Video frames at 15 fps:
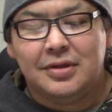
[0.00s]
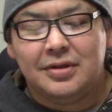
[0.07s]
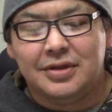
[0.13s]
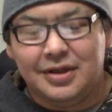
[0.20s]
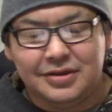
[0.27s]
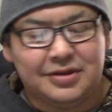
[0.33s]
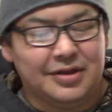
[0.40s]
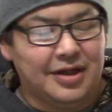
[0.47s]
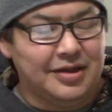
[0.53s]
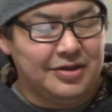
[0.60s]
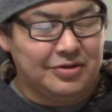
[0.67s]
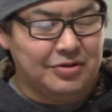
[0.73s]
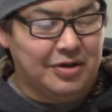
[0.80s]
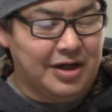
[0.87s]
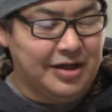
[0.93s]
Yes, I
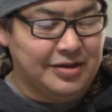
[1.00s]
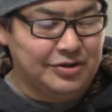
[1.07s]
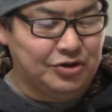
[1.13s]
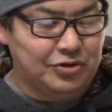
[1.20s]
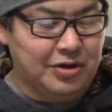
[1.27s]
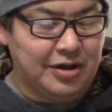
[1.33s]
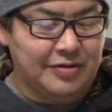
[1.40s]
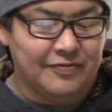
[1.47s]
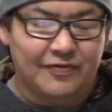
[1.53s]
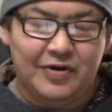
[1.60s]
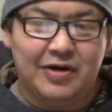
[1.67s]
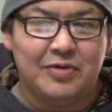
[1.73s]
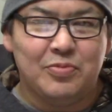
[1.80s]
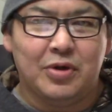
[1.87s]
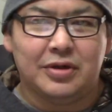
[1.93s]
do. I enjoy it
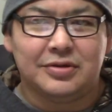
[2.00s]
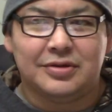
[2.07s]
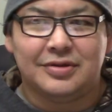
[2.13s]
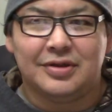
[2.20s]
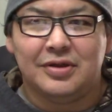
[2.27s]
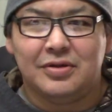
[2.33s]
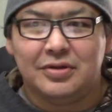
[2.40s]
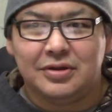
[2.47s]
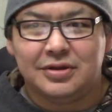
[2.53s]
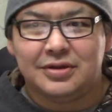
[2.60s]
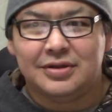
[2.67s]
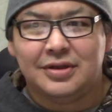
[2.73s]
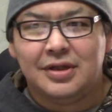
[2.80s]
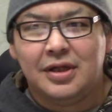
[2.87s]
very much. You know, it's